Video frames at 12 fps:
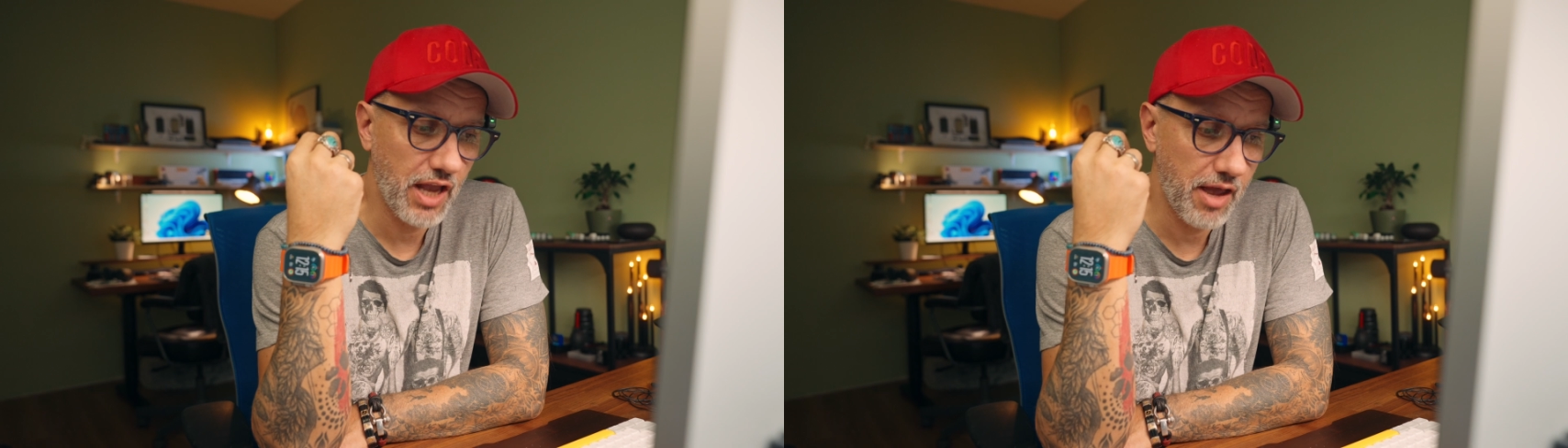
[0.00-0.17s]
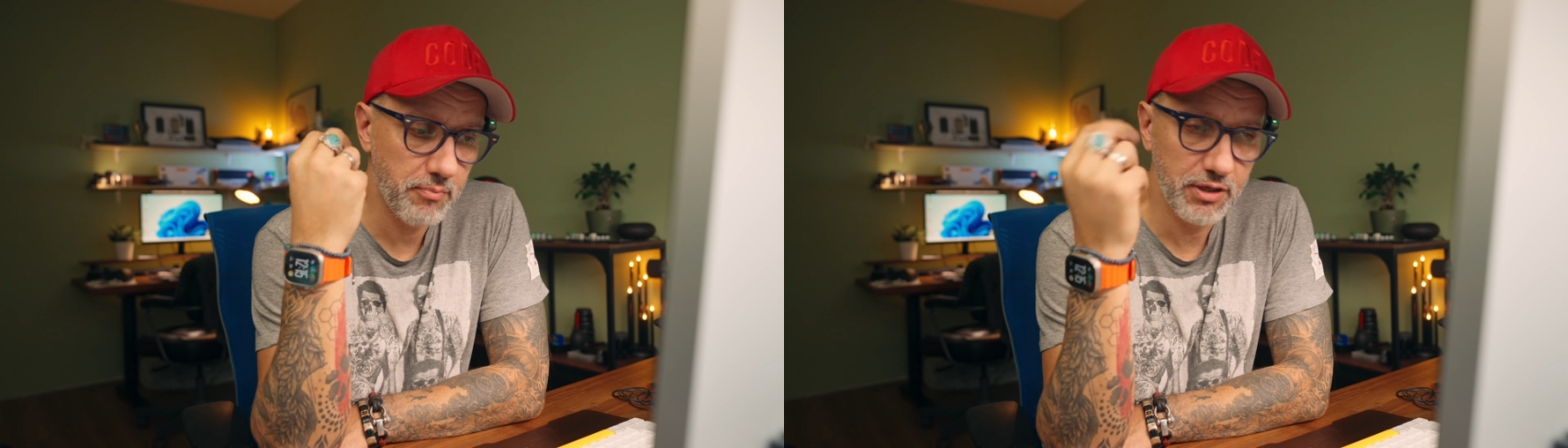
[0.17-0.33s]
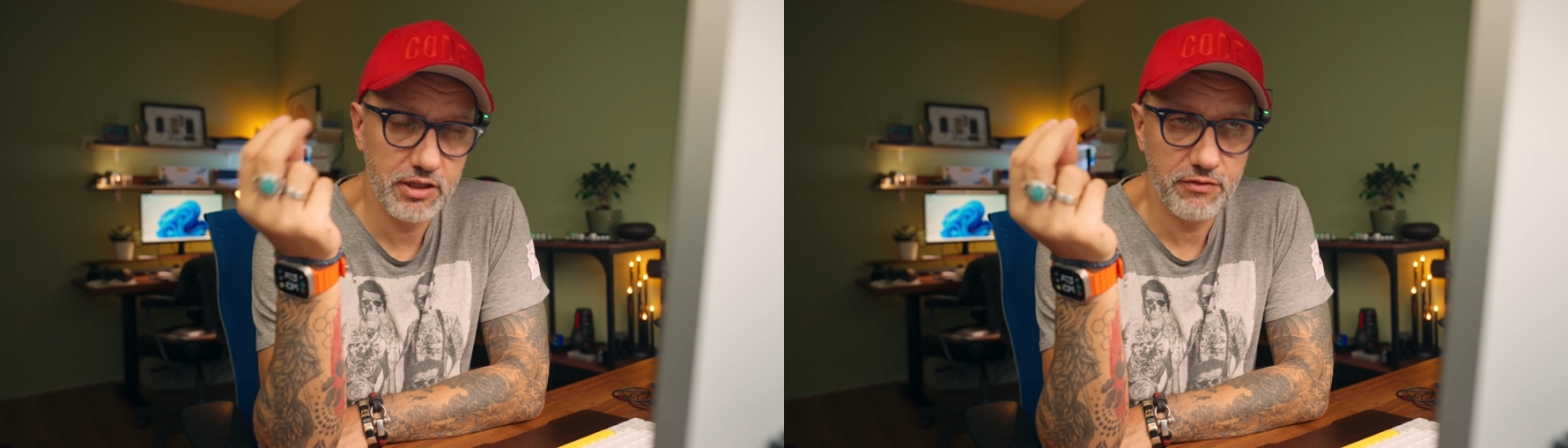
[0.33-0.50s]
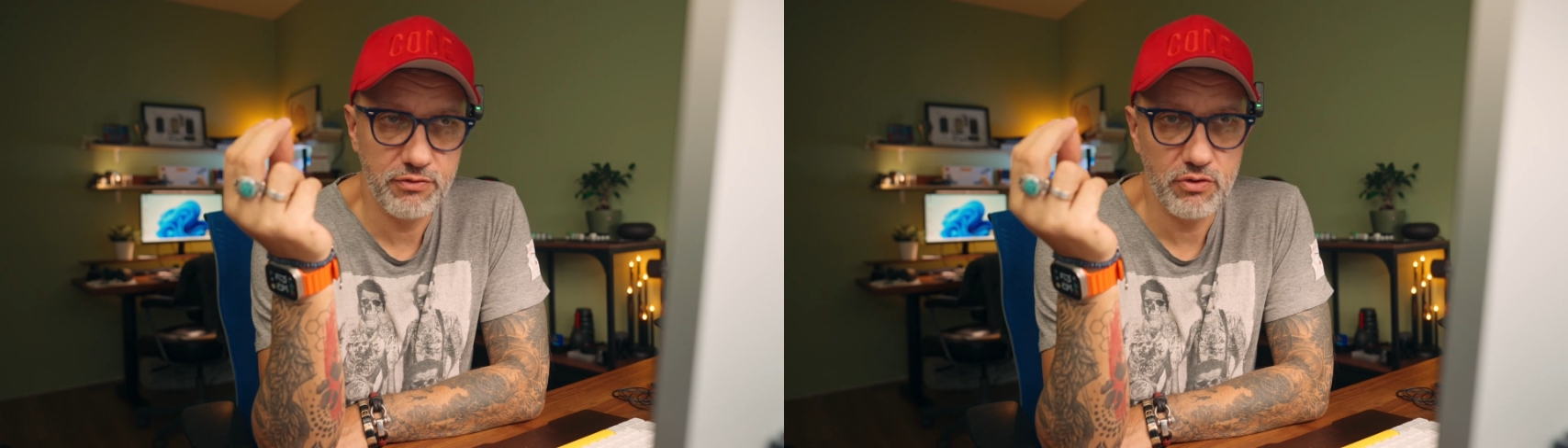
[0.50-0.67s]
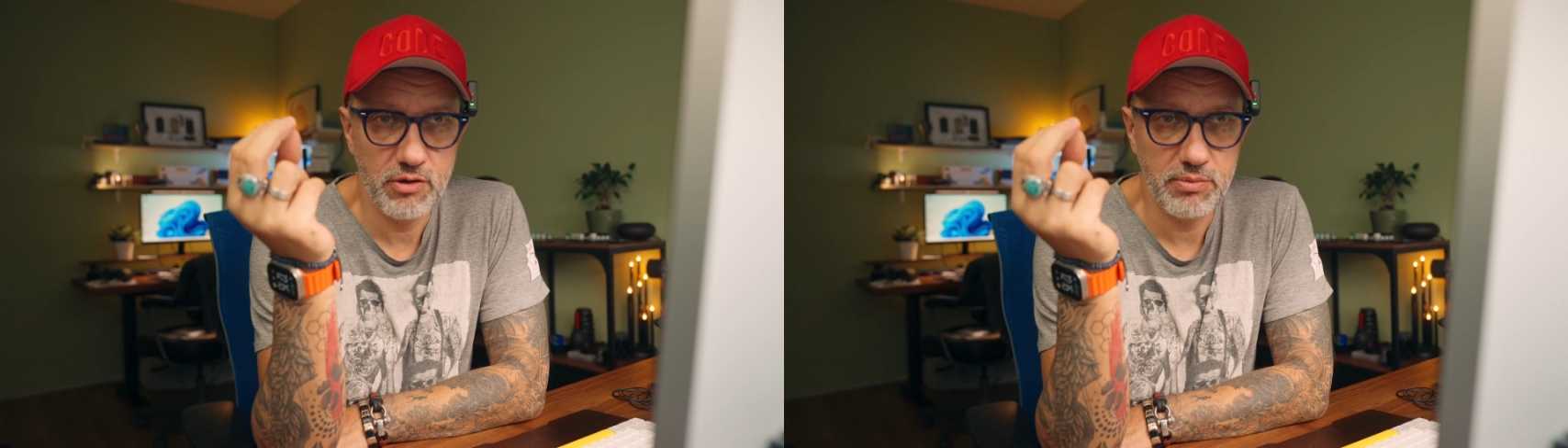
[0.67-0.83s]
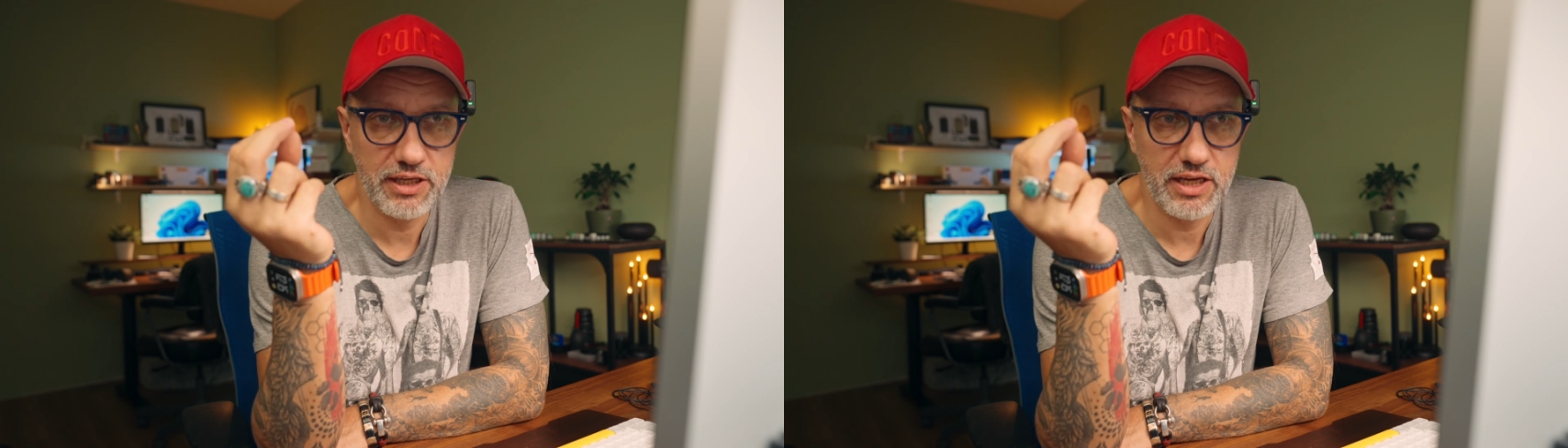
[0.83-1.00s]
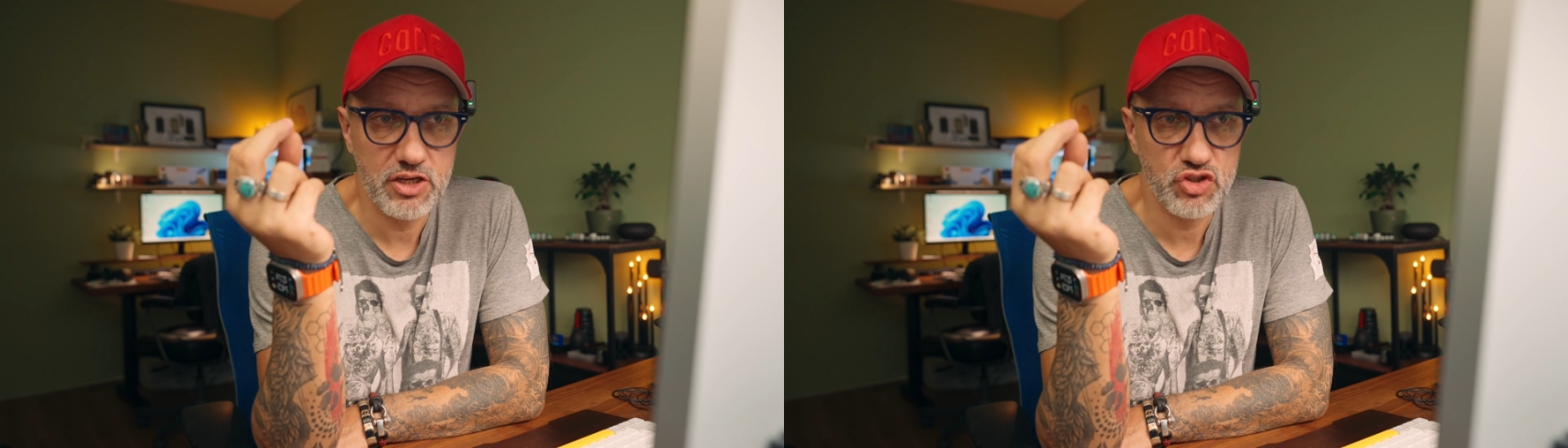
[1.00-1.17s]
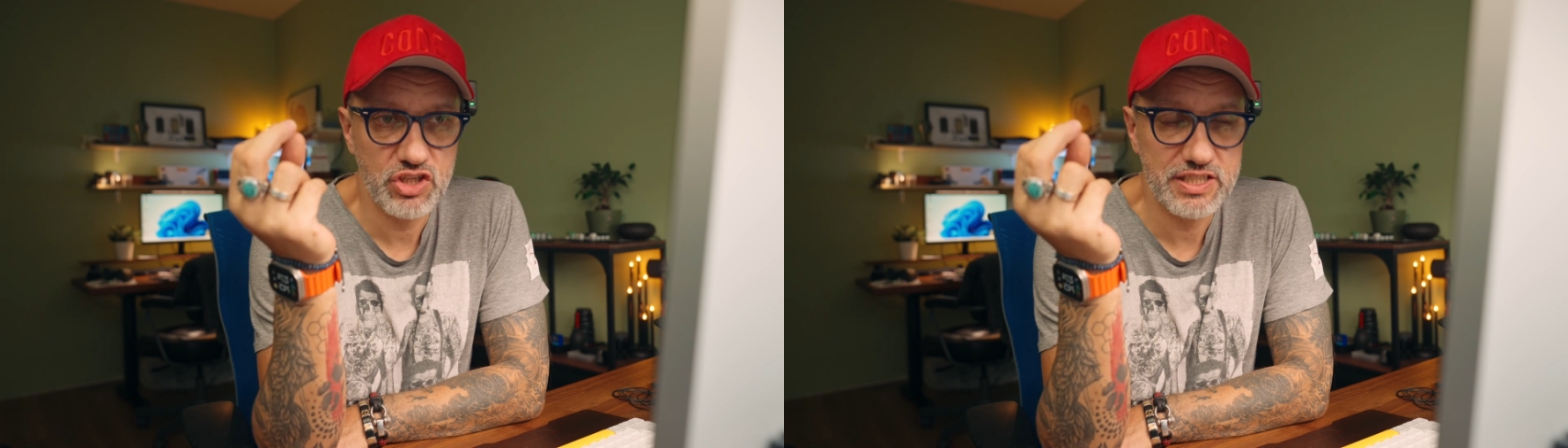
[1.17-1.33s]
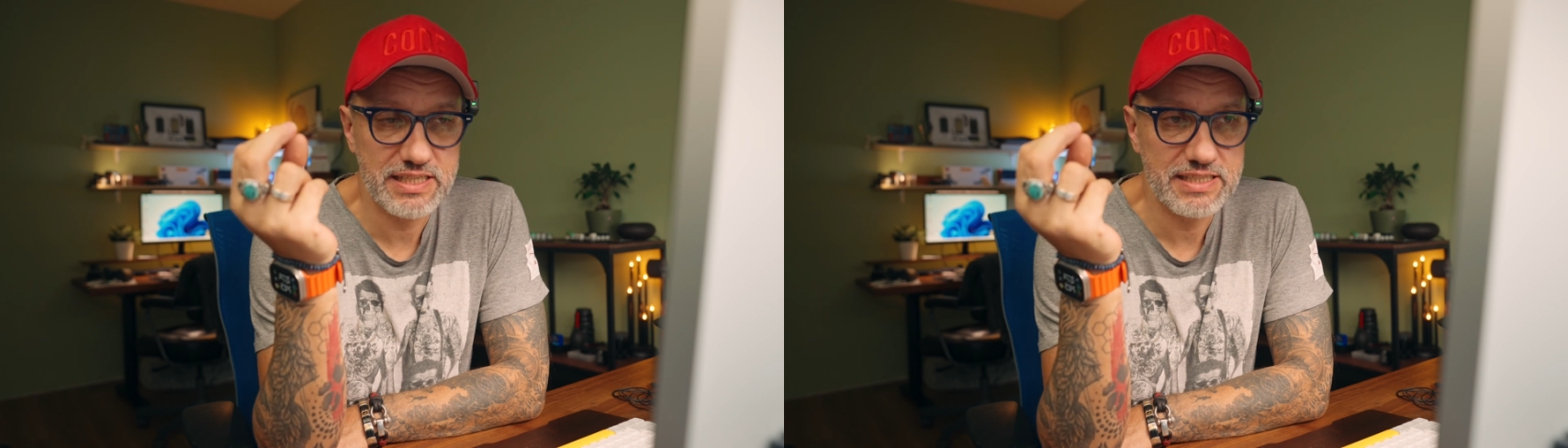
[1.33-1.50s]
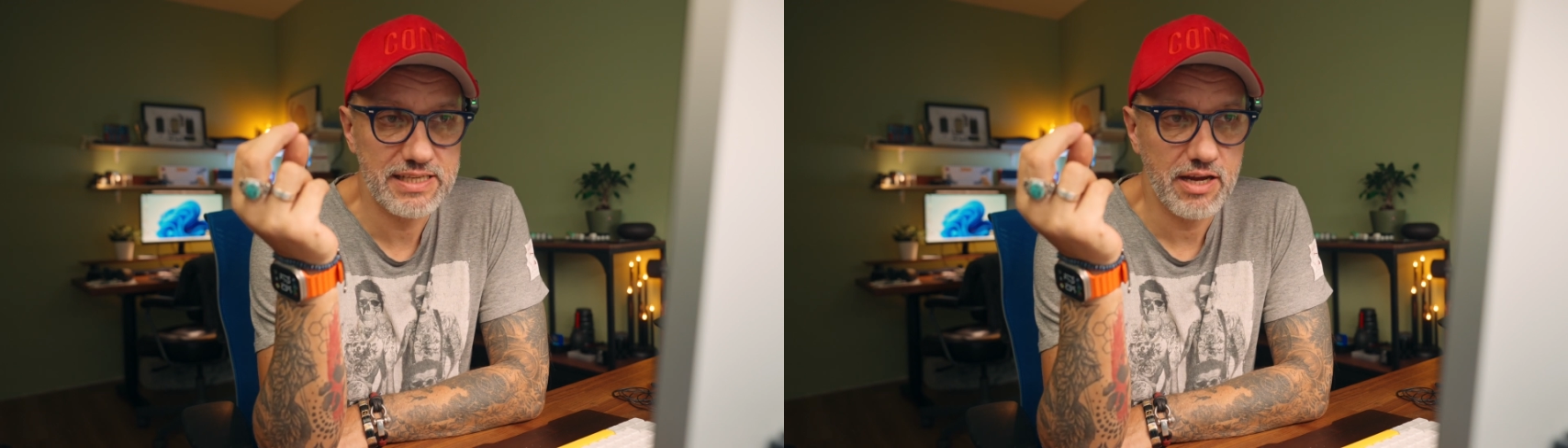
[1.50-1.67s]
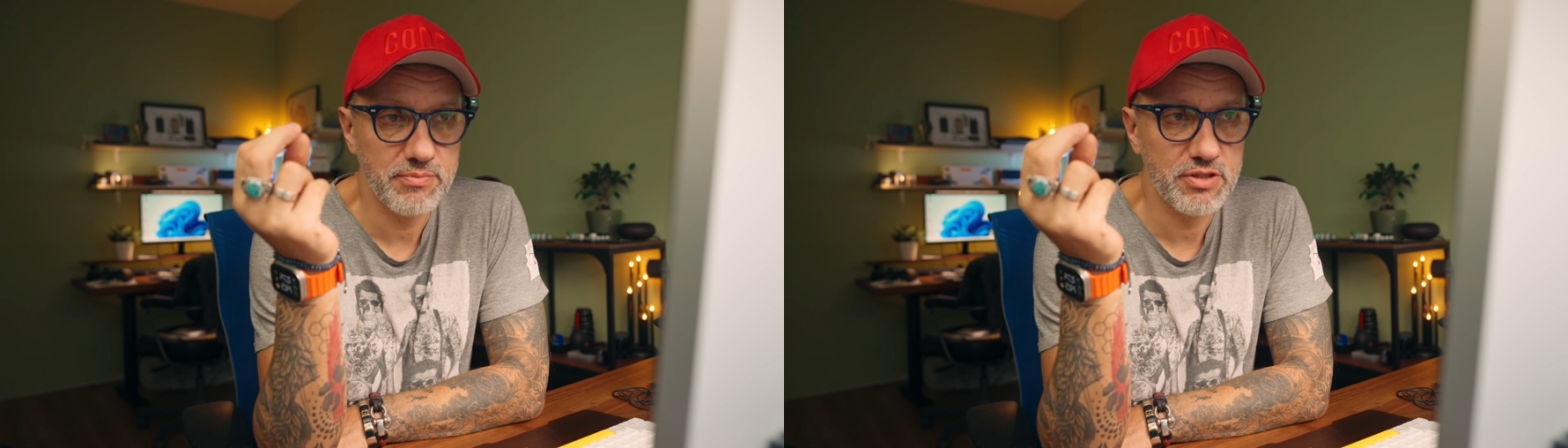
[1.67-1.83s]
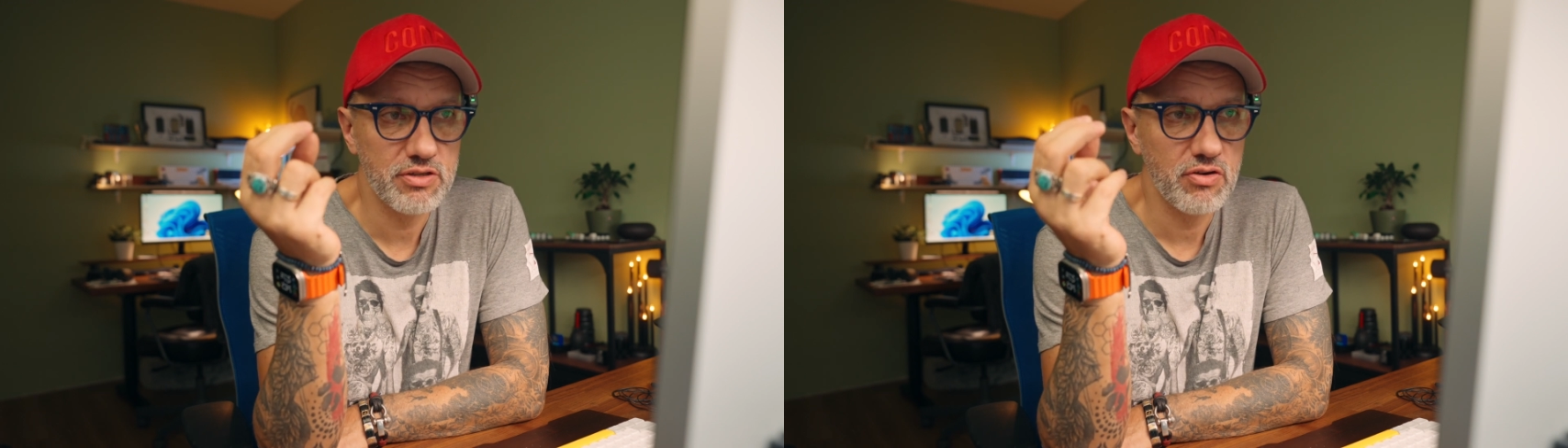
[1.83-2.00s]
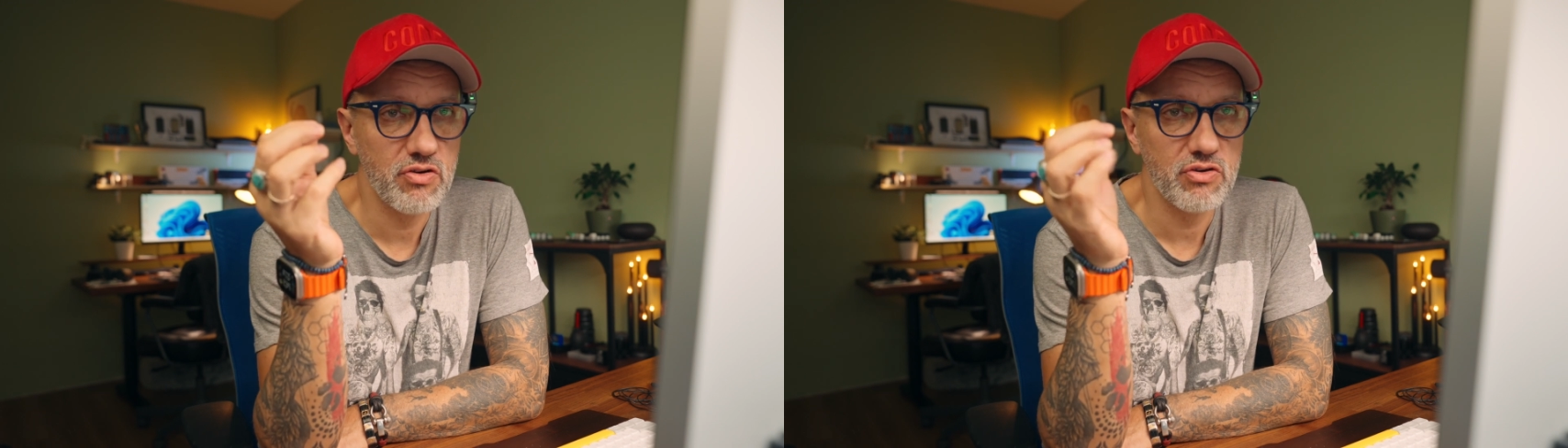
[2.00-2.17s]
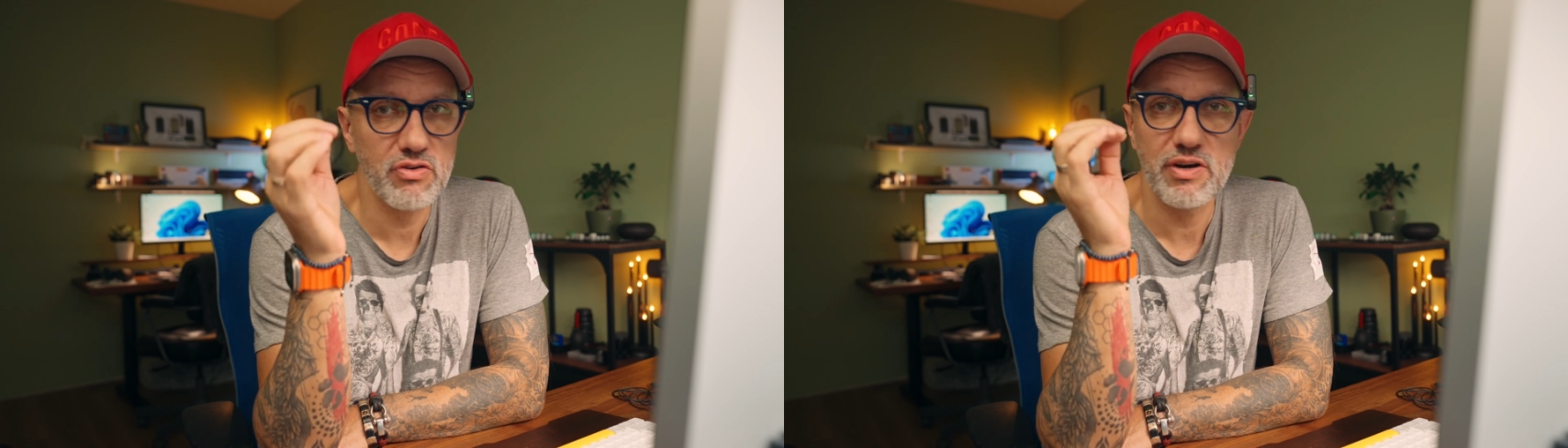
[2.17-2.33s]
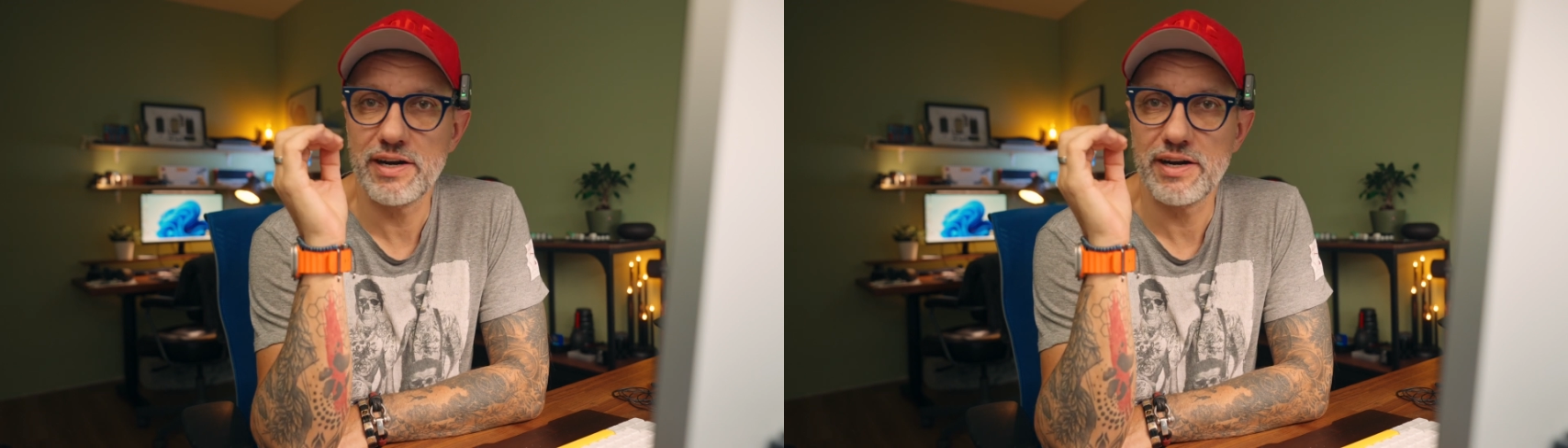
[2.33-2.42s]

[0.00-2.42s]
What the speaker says: I built a few applications in the App Store,